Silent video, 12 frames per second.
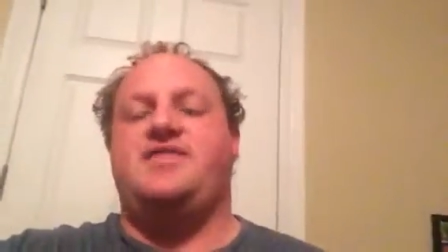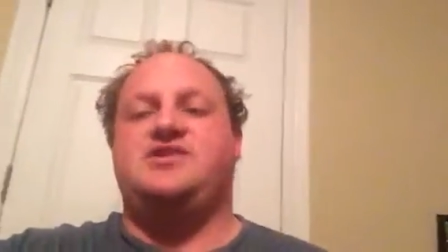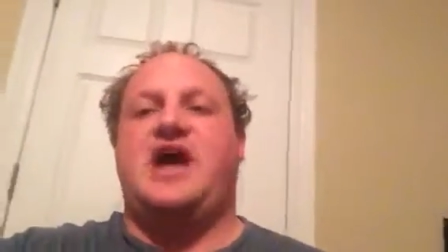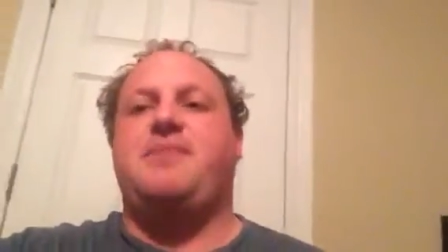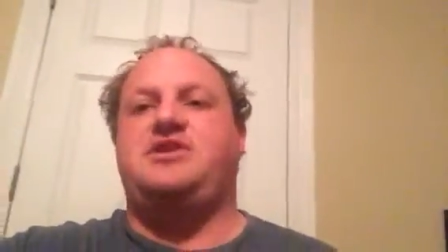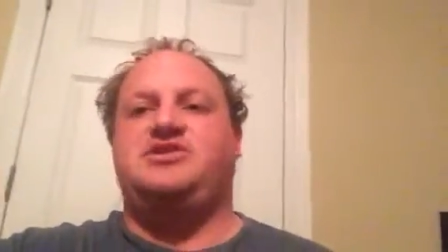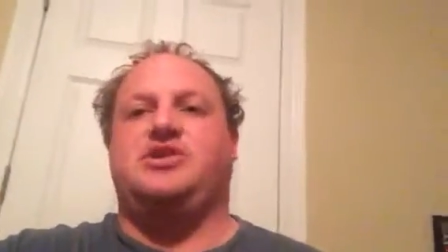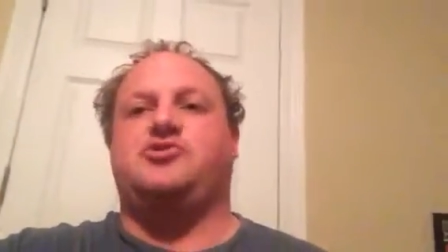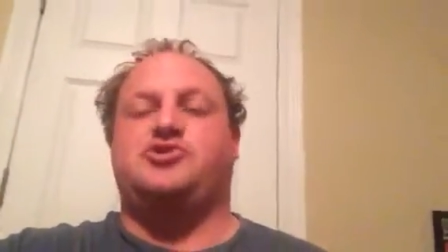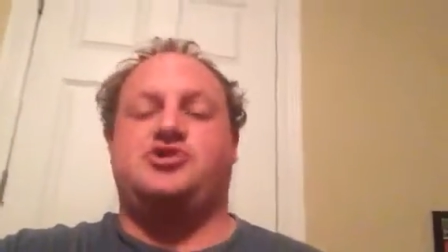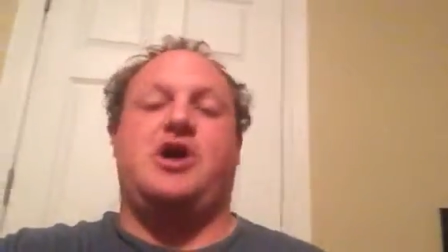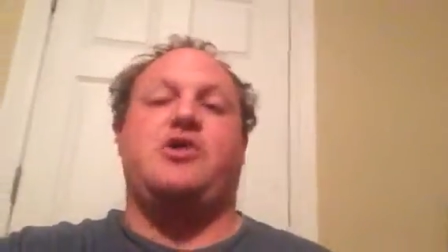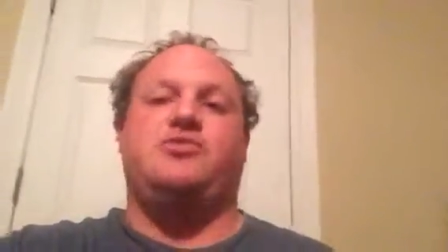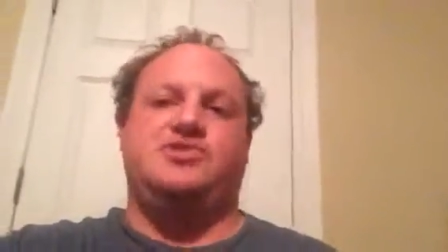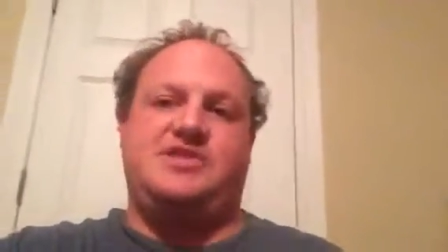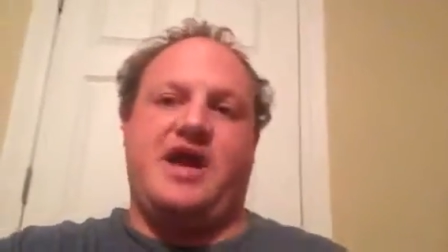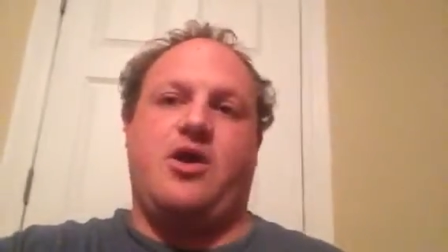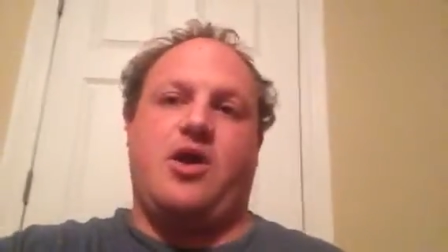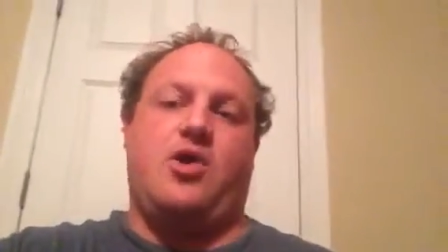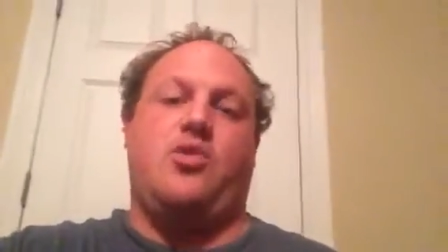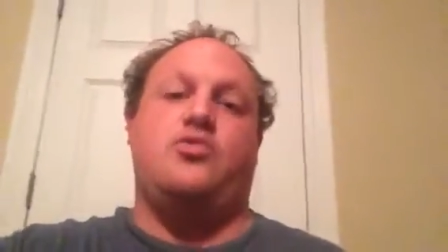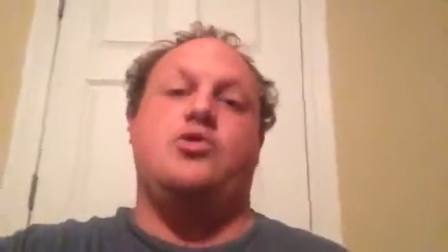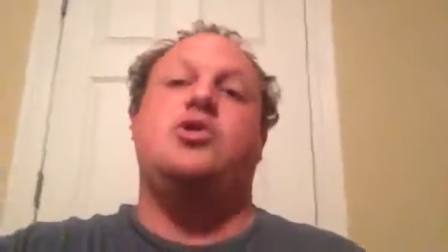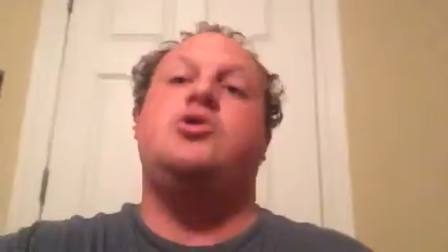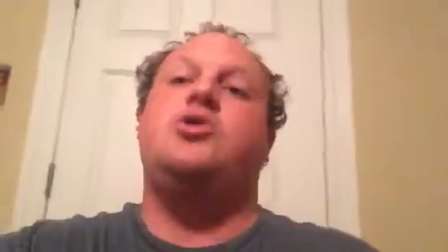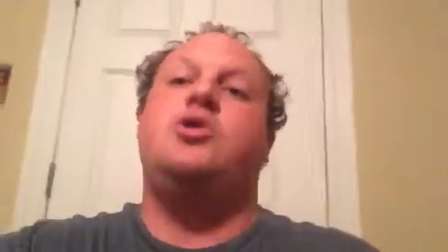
And the Japanese soldiers thought it was their own